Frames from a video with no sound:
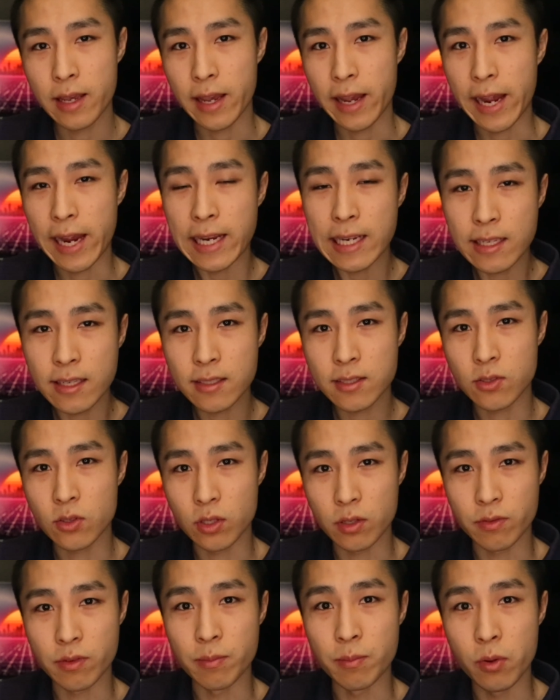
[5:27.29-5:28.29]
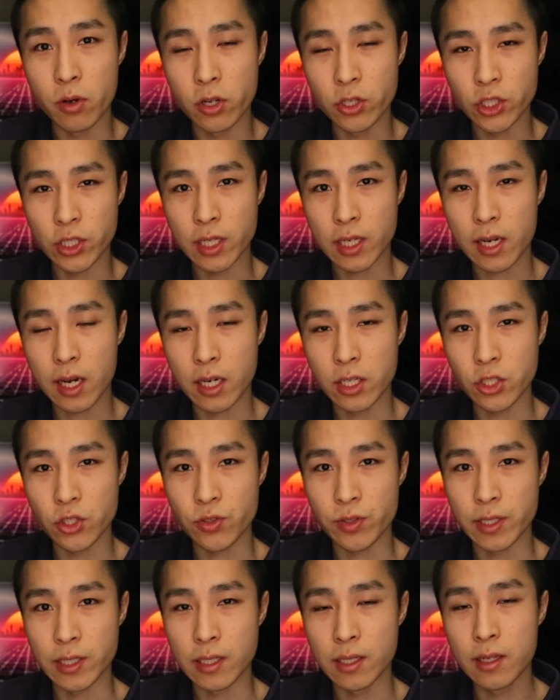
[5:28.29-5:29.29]
any sort of emerging
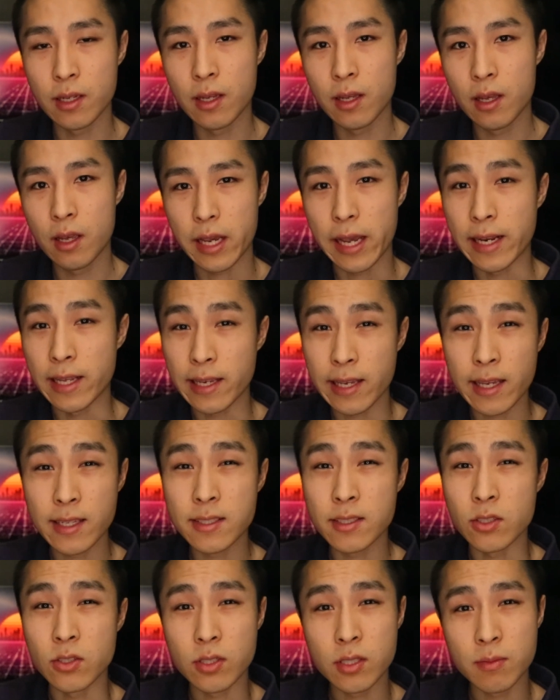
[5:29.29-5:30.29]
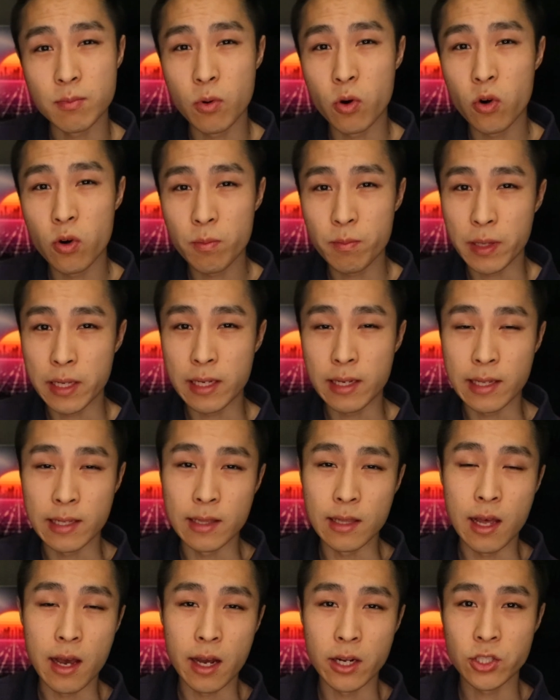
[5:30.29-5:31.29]
country, and it gets you small, mid and
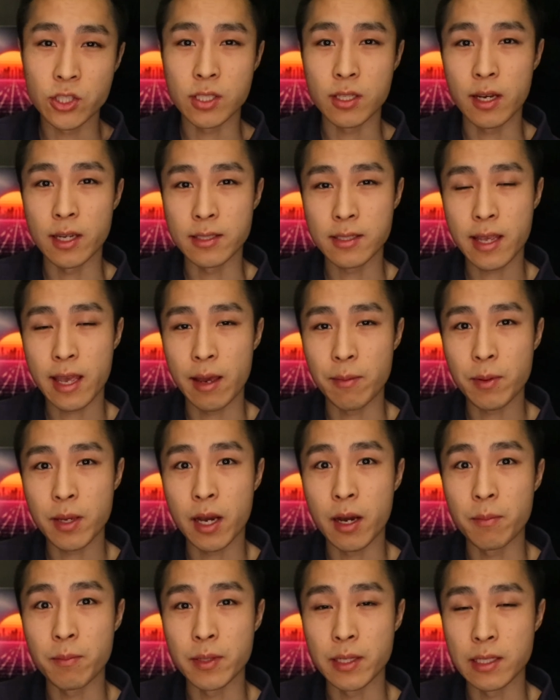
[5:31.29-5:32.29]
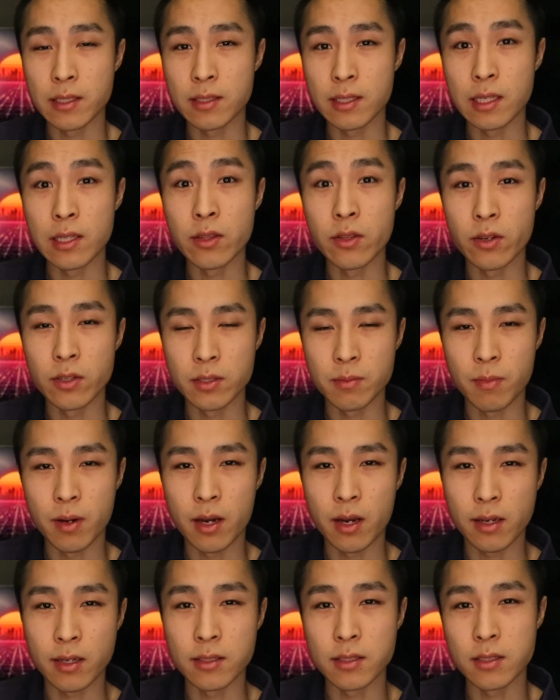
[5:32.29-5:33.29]
large size cap companies in those
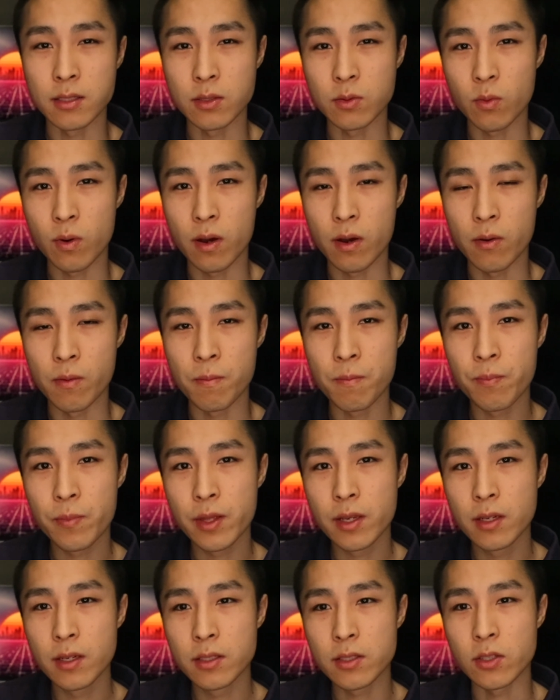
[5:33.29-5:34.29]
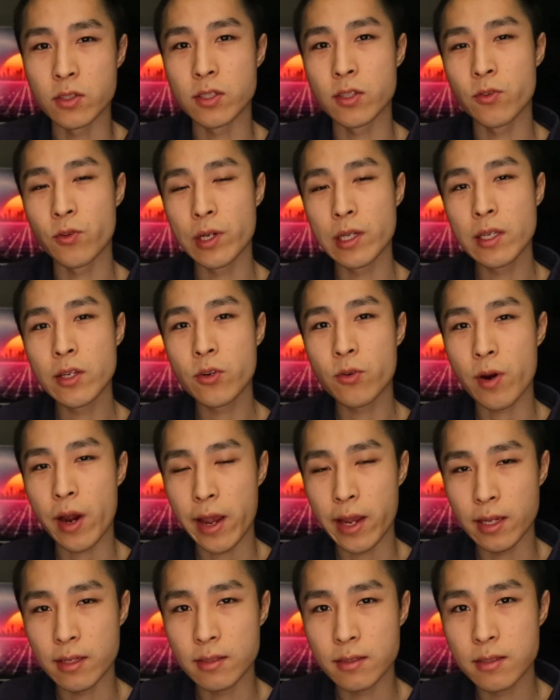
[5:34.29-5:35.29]
markets as well. So it's a really
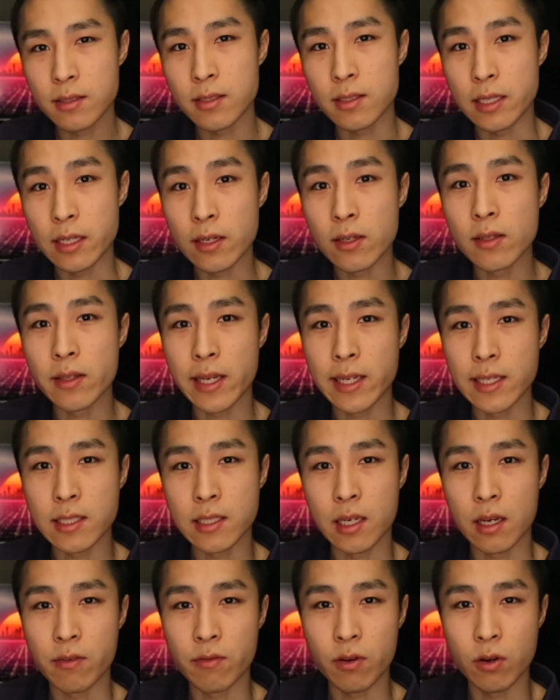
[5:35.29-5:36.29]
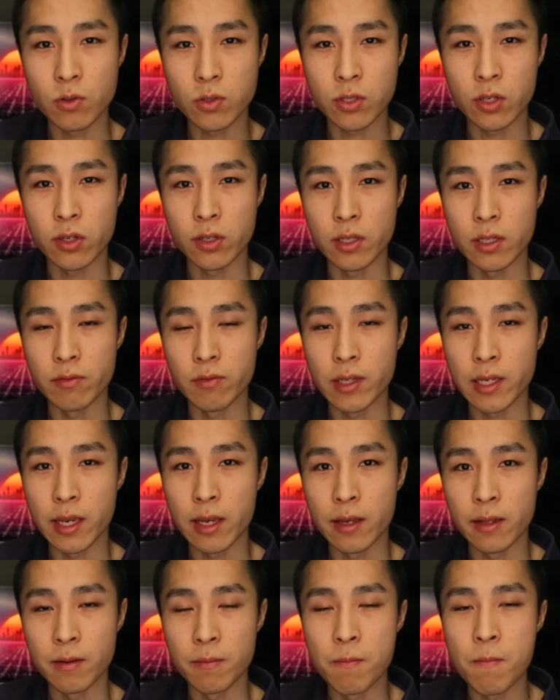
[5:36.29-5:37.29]
great single ETF alternative
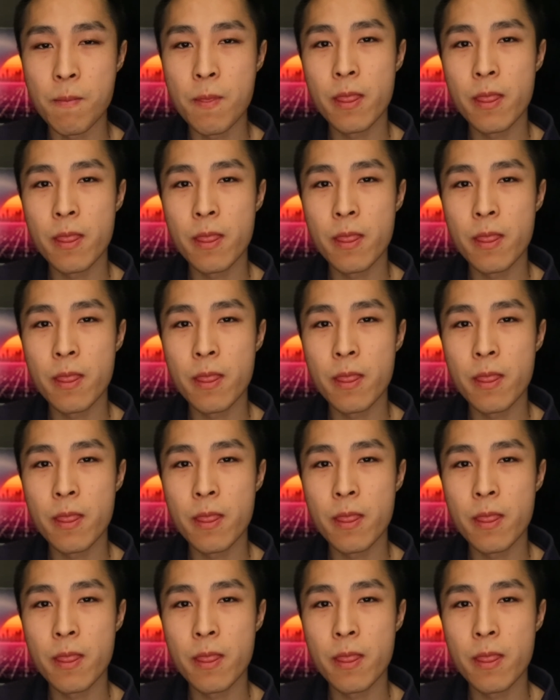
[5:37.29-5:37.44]
again